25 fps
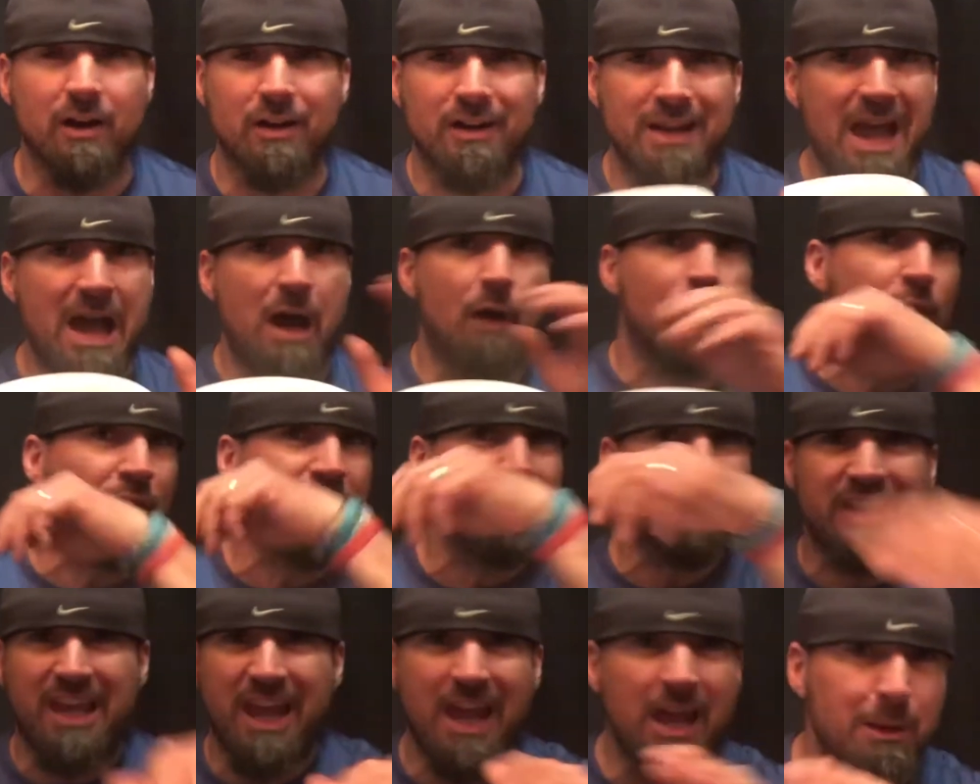Now, this
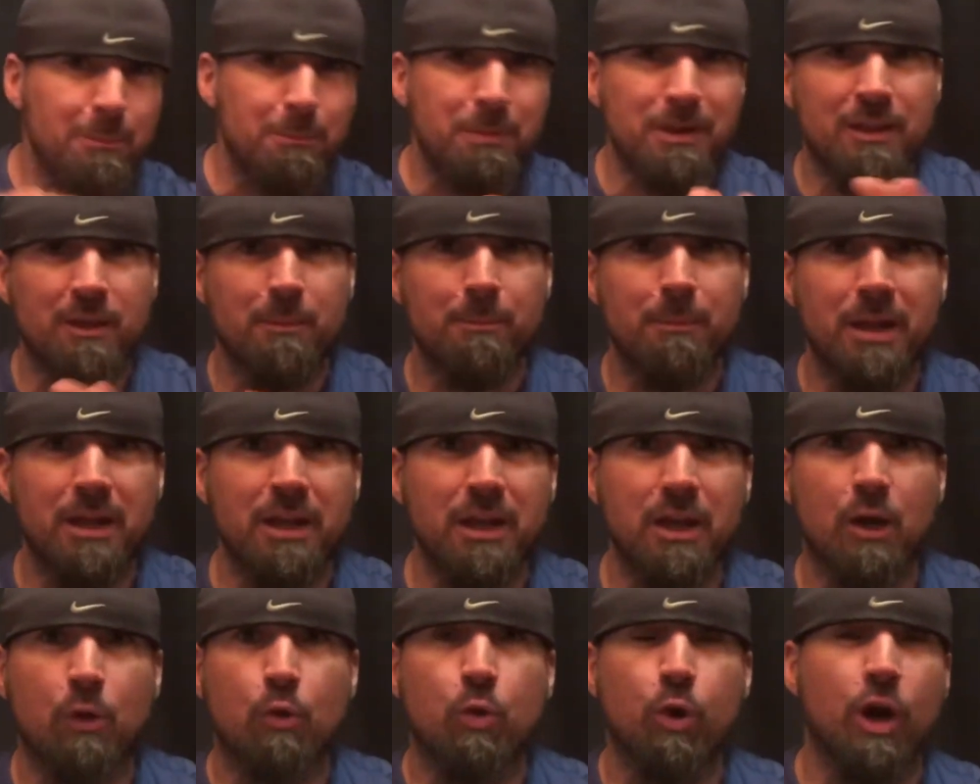can be the
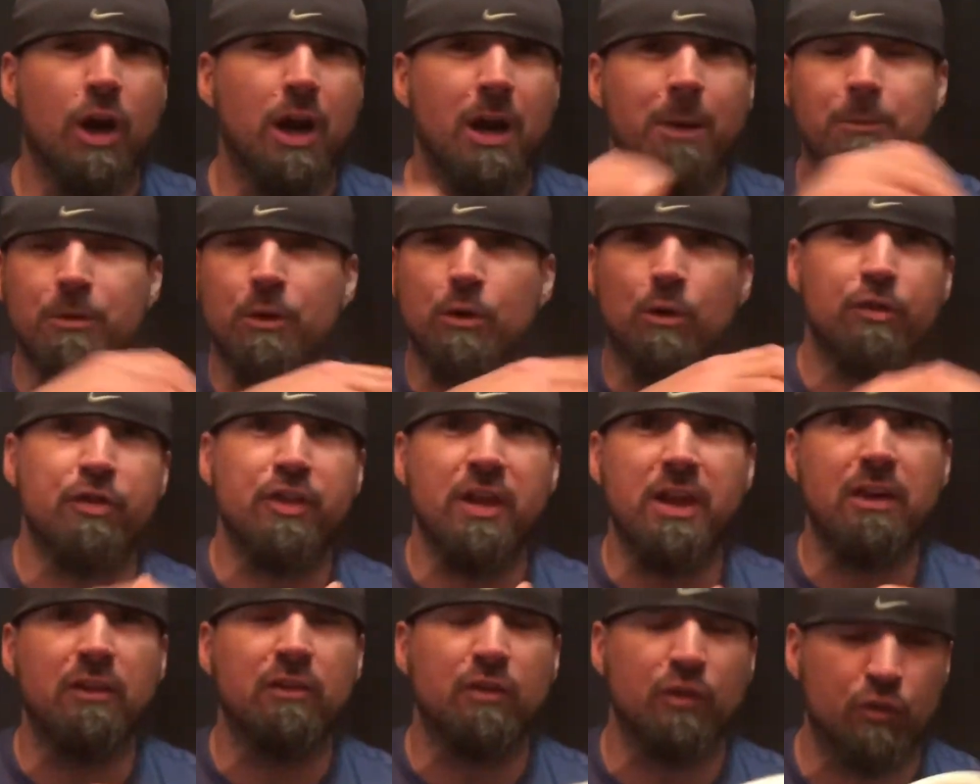mini aquarium your
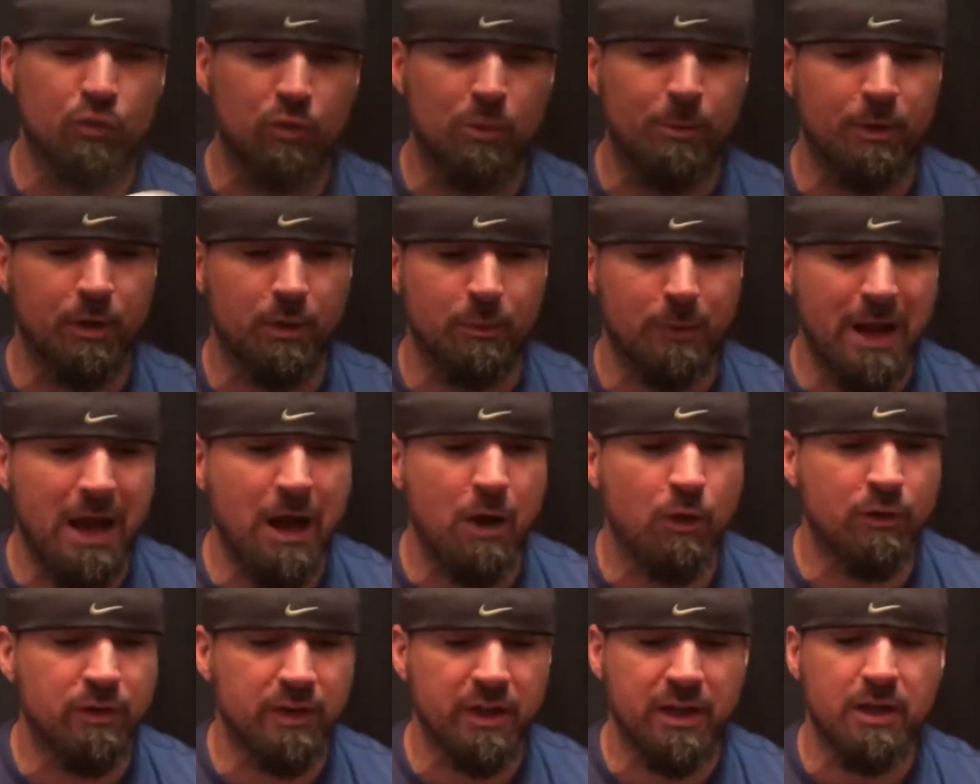things are swimming
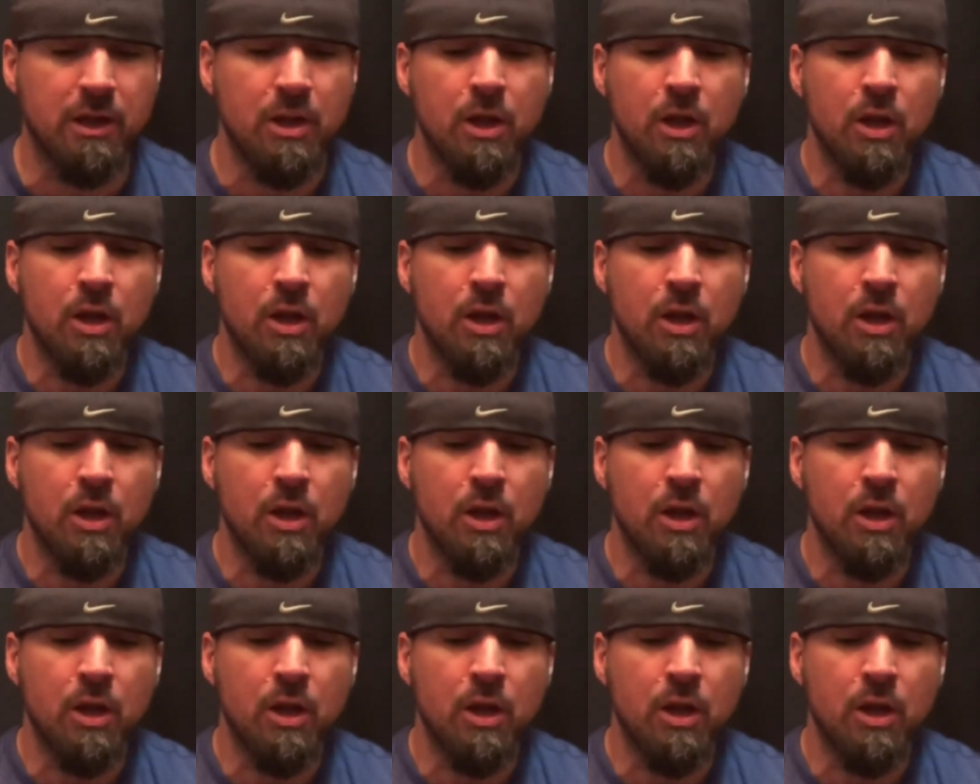around in.